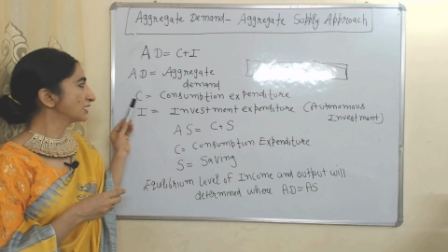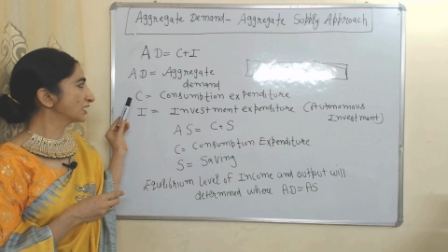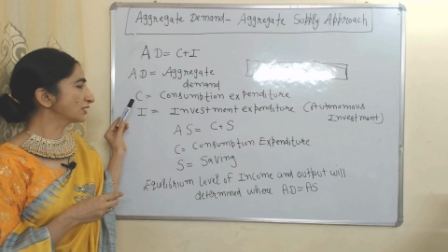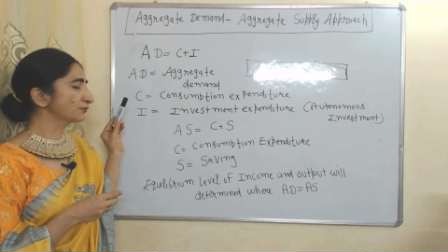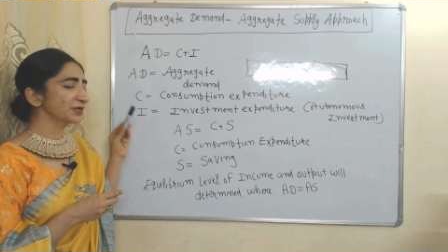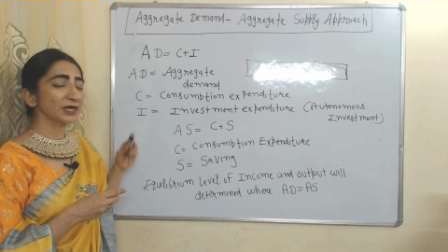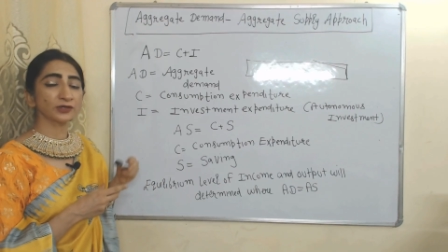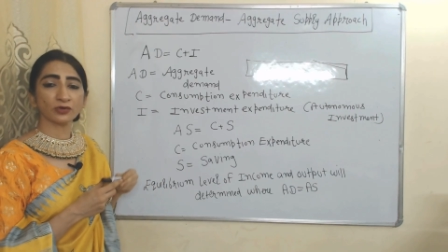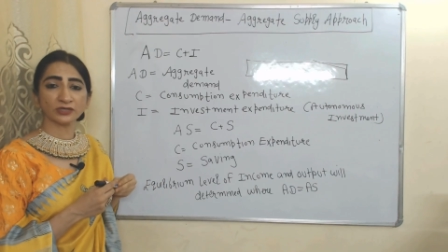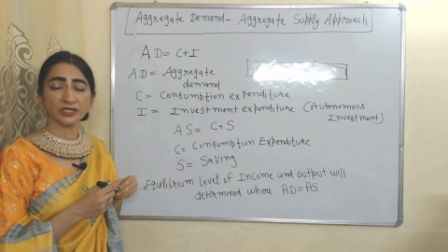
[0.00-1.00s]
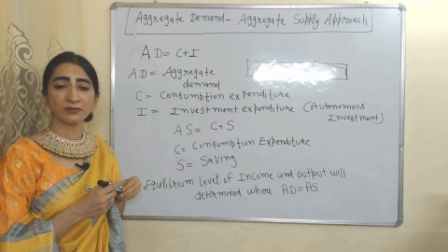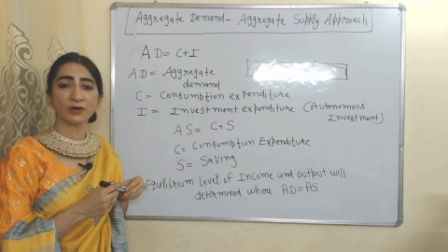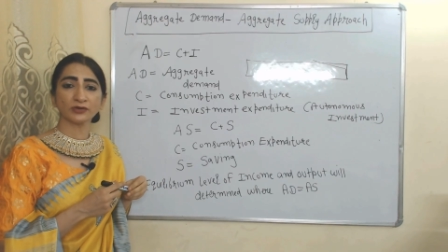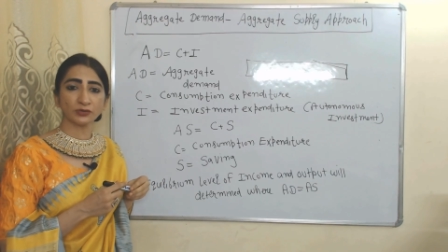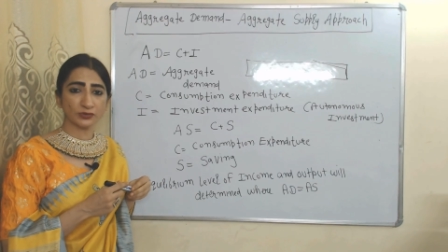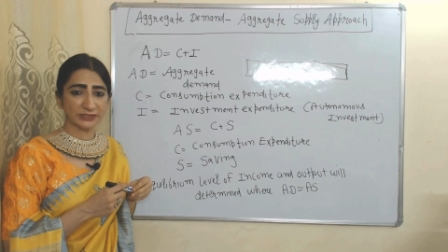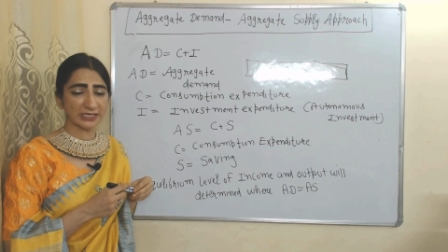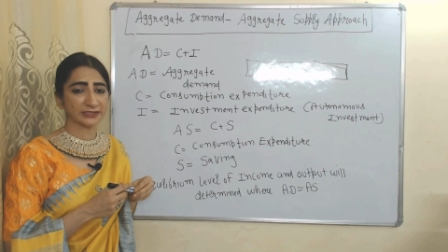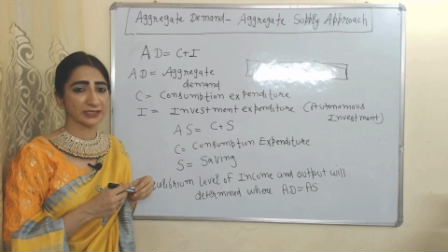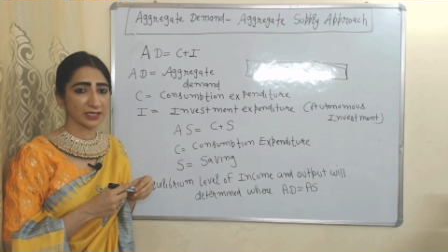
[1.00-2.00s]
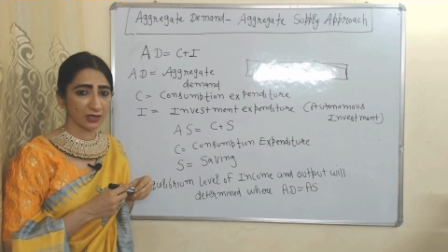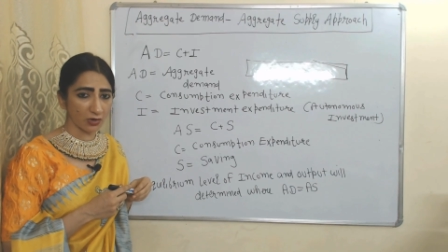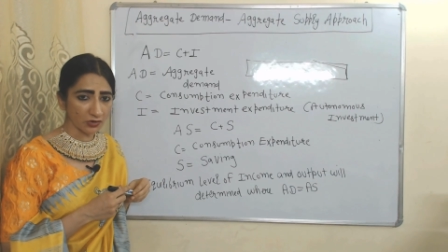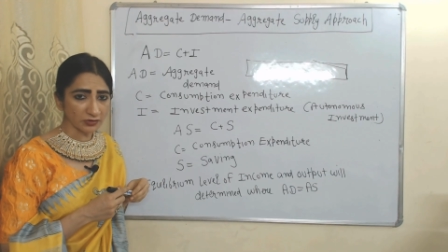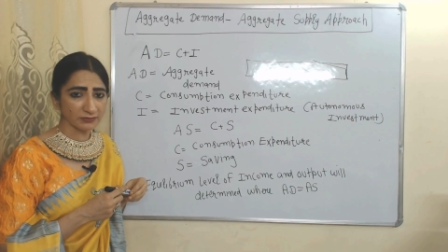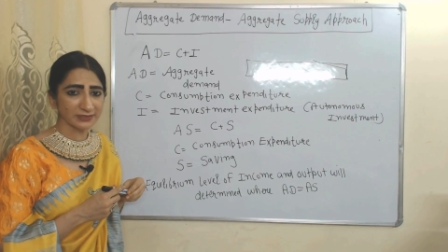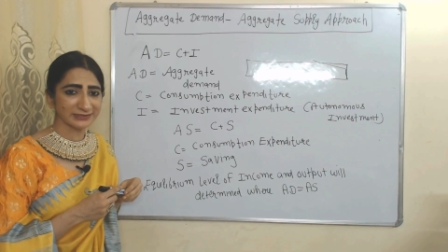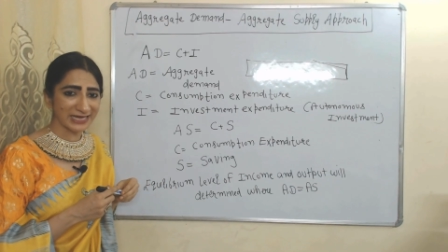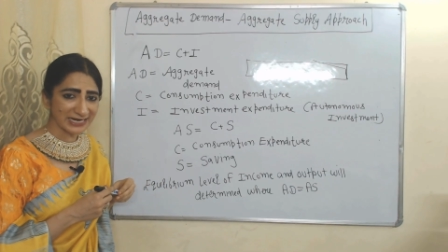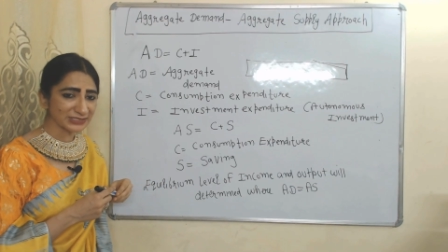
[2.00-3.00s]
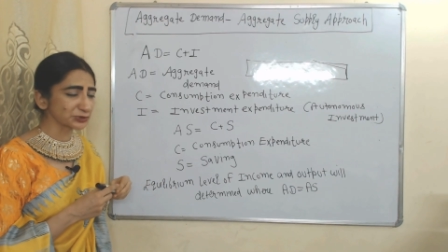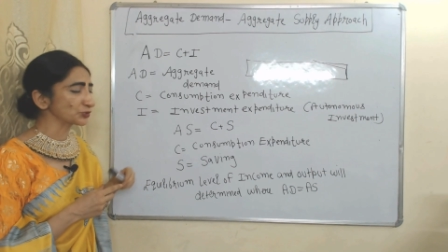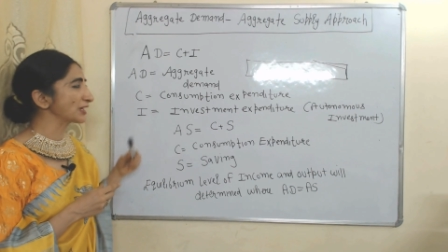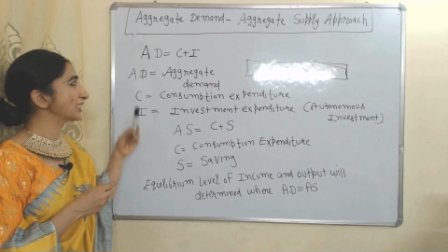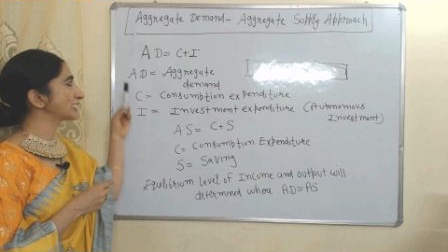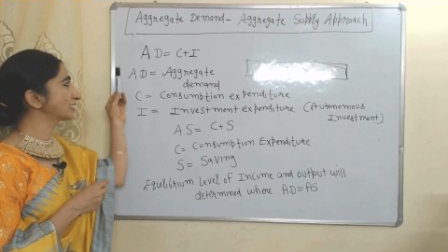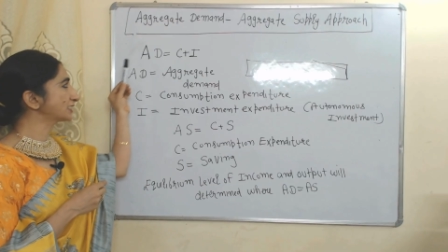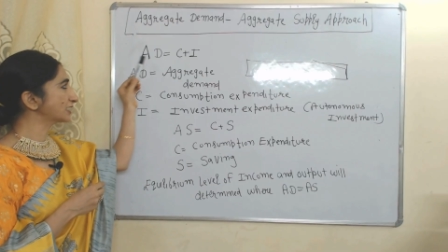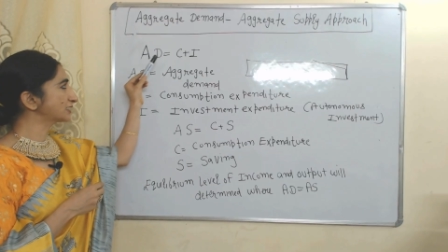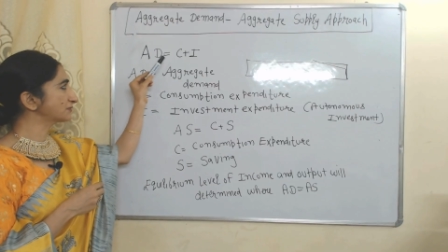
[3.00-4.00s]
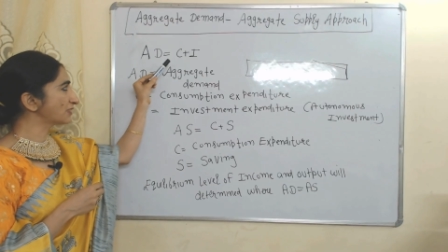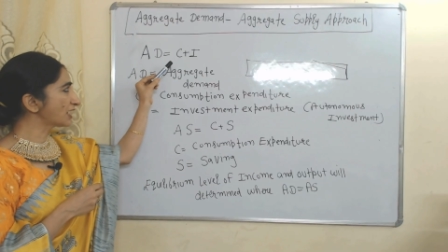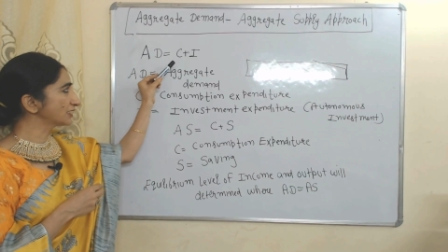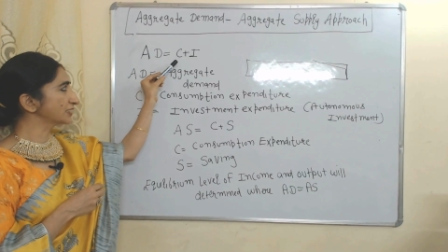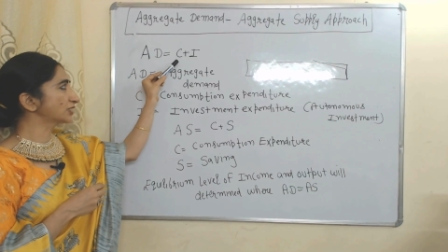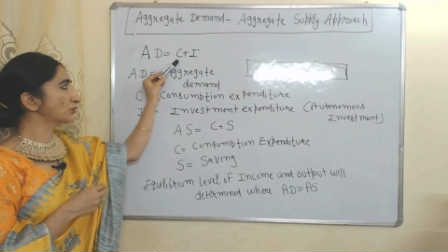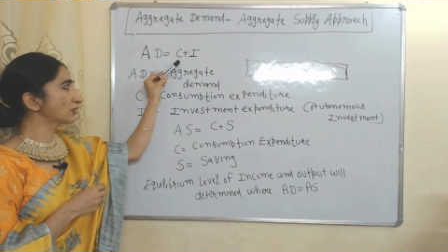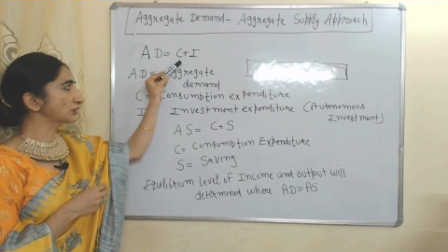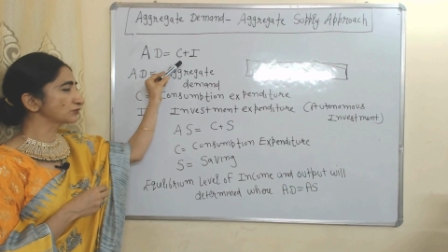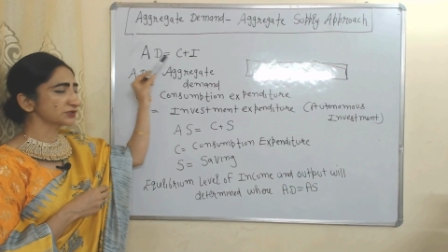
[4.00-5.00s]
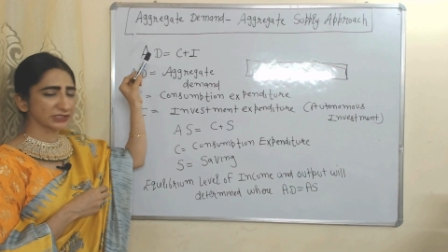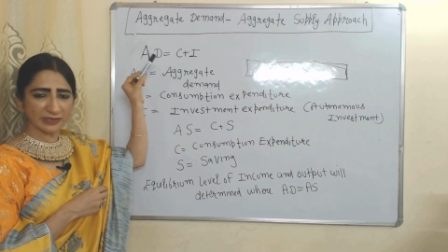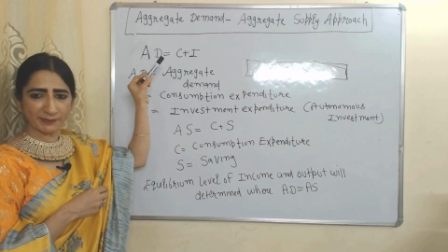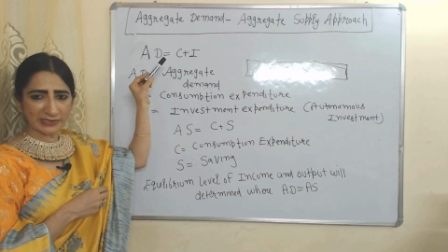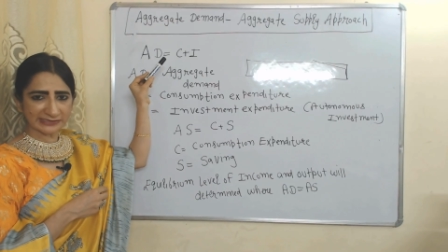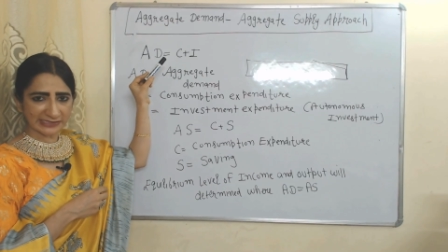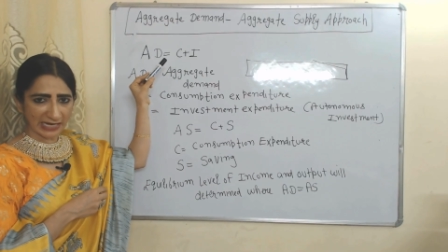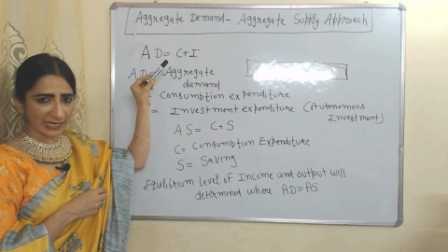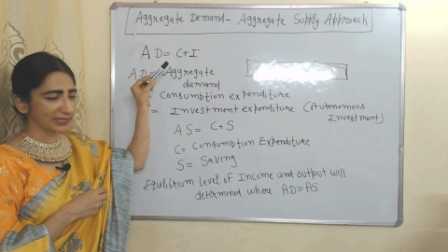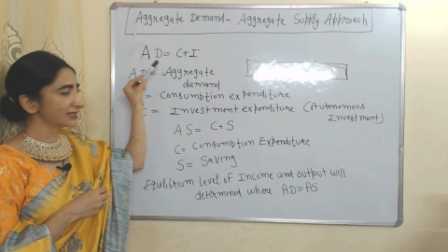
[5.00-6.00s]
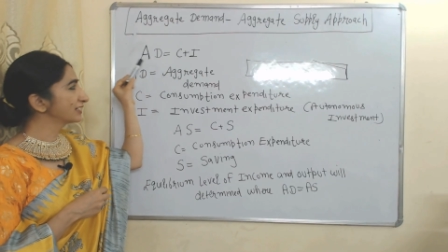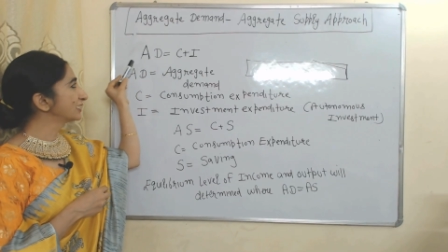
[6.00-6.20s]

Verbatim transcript: Here we are talking about two sector economy. That's why aggregate demand equal to C plus I.